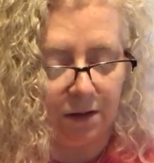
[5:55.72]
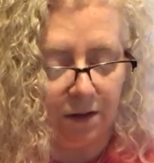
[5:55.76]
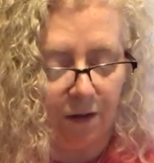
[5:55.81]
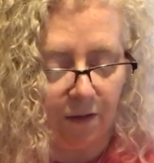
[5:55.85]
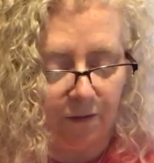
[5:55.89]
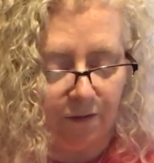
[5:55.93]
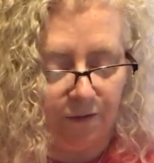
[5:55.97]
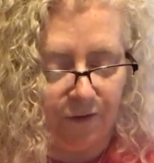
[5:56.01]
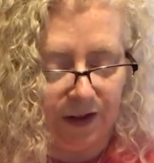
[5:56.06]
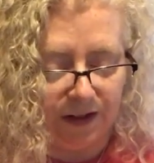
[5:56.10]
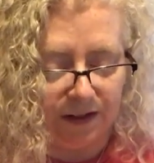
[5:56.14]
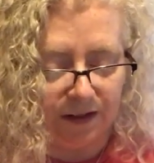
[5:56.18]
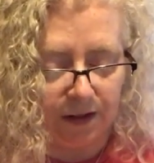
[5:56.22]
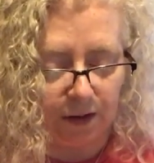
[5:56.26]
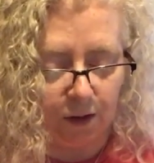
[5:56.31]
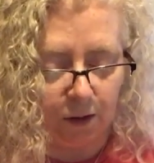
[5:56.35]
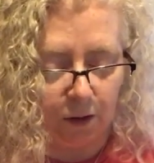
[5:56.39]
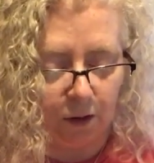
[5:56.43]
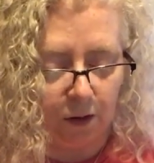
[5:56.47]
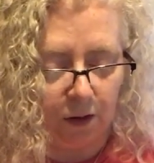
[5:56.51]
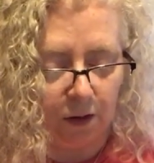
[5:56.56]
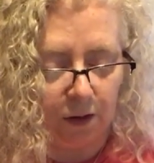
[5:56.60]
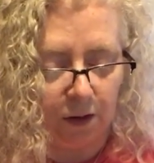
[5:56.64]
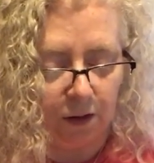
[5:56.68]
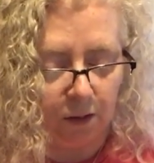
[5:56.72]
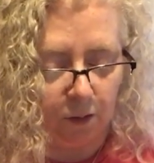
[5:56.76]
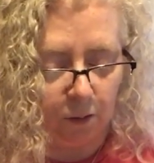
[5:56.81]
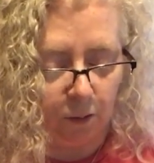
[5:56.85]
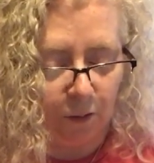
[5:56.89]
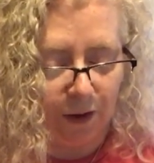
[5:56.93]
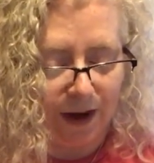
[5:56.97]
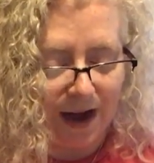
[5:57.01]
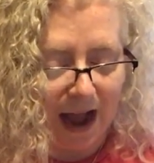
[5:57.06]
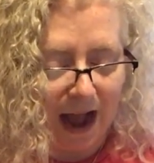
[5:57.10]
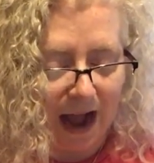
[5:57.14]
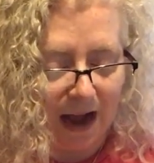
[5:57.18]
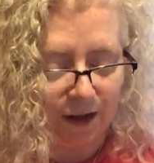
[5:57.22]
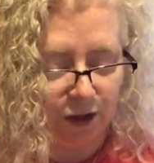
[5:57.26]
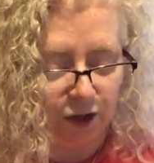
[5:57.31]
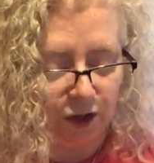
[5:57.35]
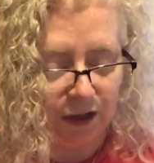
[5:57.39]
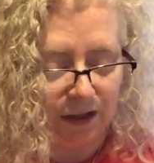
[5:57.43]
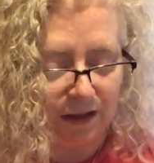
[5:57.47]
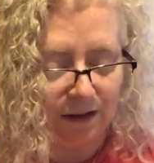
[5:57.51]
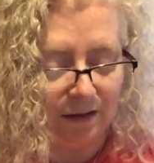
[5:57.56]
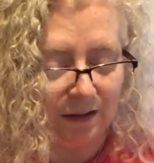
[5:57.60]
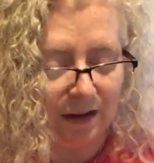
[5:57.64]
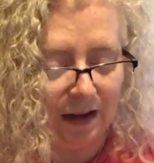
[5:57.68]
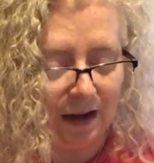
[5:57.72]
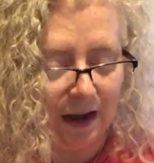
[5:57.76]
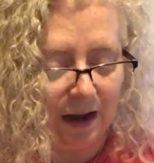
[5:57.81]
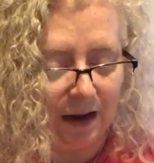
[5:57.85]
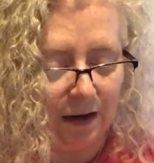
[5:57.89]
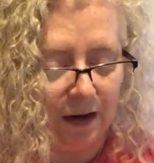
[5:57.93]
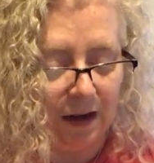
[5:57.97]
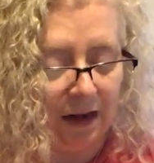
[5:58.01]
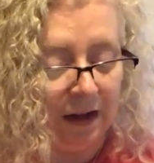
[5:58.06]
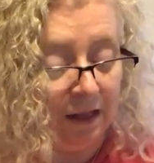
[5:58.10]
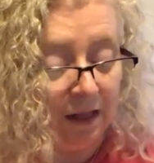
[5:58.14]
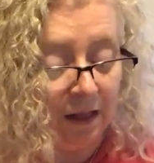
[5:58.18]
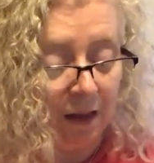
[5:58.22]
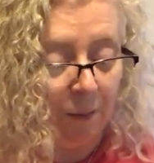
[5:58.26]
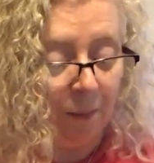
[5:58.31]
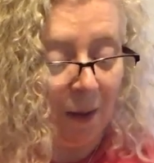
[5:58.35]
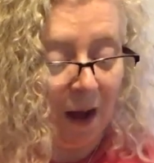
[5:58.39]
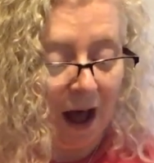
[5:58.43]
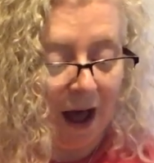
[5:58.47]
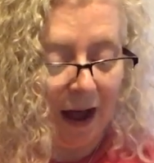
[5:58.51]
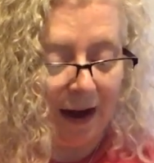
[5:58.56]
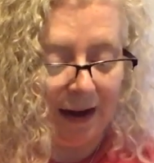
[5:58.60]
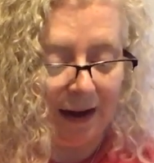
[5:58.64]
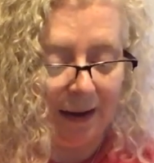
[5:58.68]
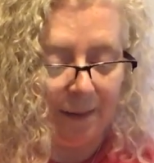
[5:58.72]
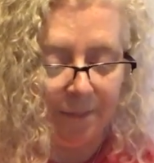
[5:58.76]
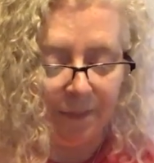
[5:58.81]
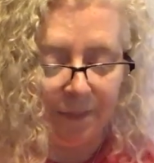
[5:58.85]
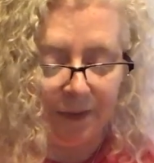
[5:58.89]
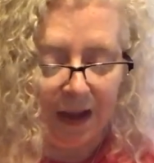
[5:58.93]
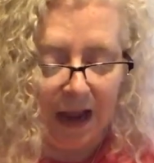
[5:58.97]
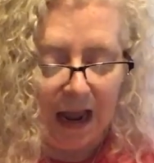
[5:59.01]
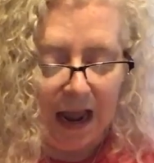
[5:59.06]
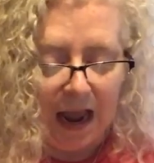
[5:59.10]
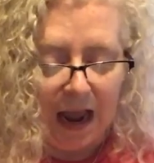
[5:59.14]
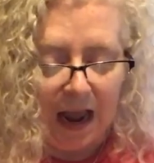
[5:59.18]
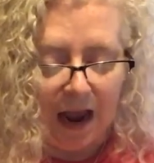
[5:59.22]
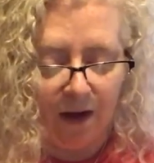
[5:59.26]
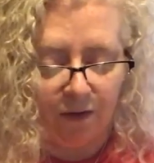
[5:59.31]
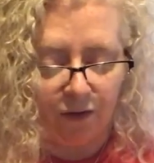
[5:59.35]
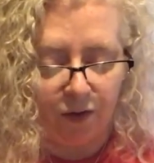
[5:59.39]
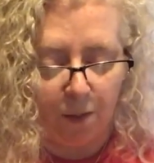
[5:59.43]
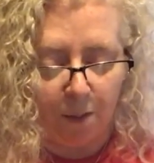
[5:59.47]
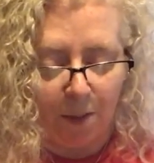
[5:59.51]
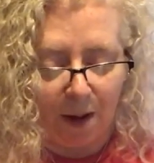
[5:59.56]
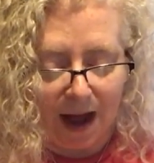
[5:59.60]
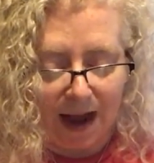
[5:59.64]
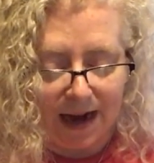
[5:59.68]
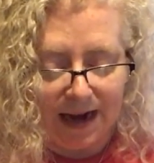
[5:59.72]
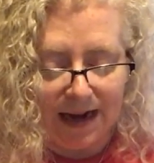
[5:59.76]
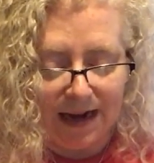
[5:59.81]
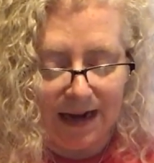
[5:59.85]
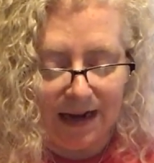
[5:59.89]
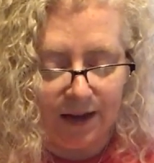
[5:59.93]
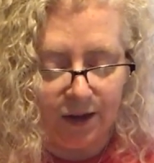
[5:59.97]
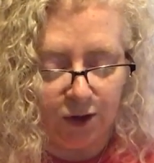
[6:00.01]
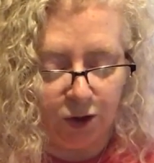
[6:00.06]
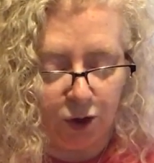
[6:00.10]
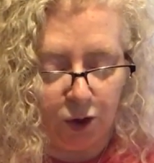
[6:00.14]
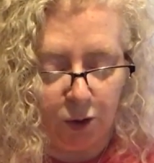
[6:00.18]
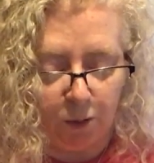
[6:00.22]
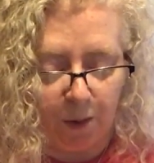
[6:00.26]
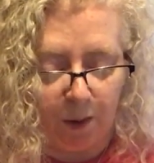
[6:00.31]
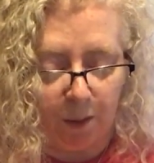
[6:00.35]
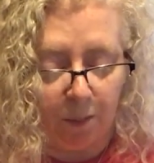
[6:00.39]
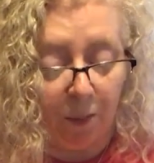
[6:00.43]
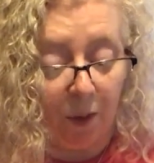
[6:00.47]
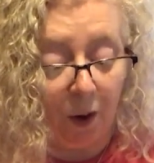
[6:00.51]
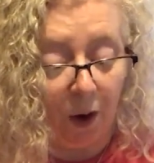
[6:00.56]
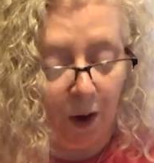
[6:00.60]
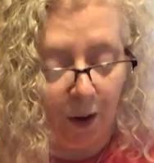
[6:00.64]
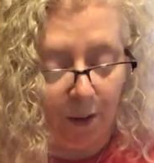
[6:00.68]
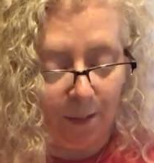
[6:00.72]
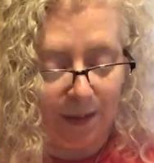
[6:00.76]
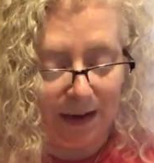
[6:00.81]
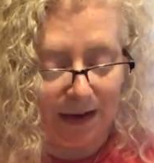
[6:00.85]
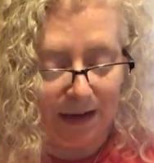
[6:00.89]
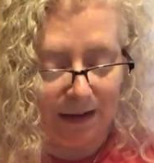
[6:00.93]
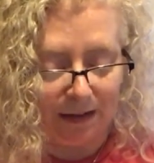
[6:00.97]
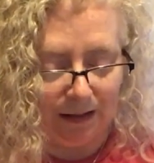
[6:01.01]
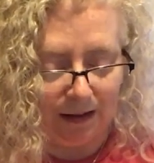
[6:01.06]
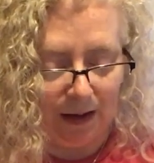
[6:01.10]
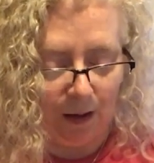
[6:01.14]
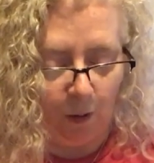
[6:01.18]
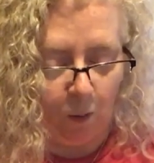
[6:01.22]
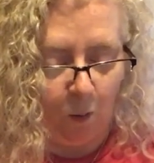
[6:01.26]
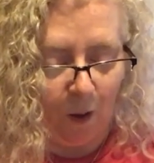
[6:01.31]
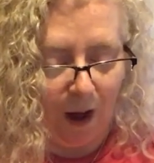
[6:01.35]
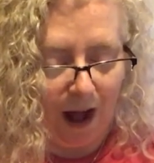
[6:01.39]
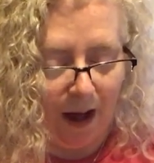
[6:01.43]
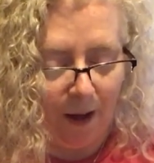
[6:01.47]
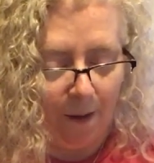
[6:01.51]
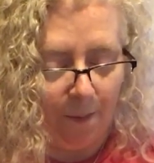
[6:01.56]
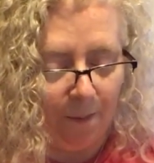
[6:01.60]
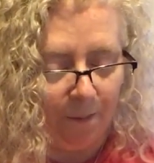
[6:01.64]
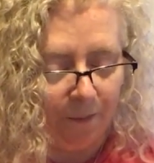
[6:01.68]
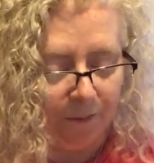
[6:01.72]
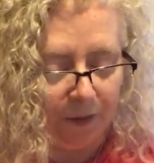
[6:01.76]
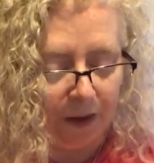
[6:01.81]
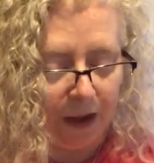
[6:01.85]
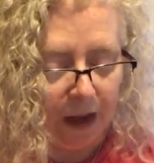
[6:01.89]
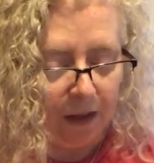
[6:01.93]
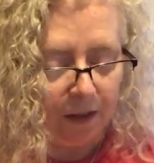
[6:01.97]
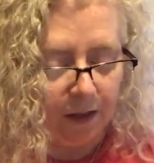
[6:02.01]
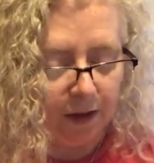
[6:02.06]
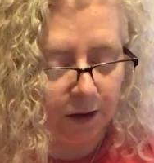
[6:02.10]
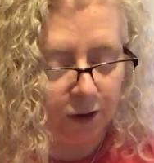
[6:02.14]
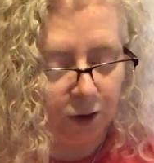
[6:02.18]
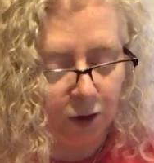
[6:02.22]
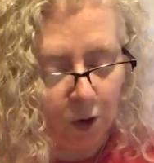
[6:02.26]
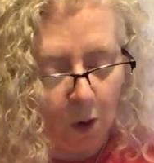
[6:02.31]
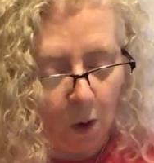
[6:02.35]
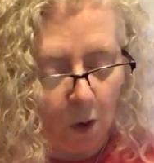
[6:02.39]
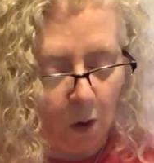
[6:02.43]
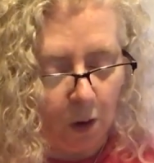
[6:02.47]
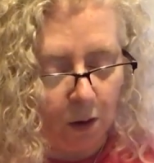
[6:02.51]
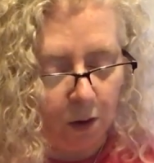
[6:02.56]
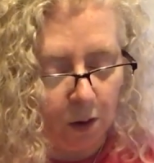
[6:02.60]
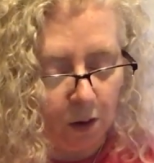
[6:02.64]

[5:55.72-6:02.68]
produces physical reactions in the body. If the body is to be permanently well,